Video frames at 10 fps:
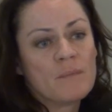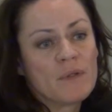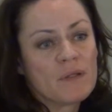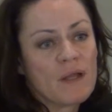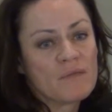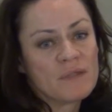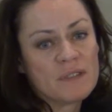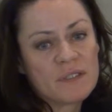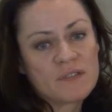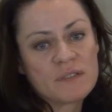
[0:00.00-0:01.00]
mental health and
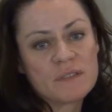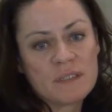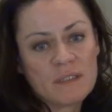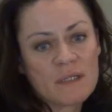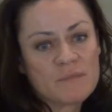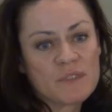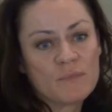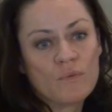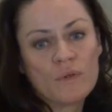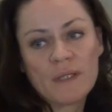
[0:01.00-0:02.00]
addictions, income
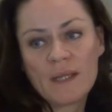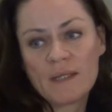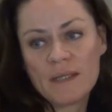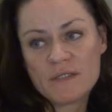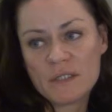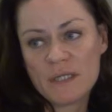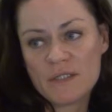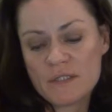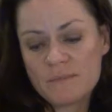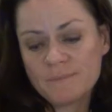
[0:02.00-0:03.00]
support, and
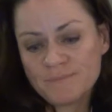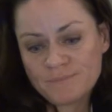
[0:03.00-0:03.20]
education.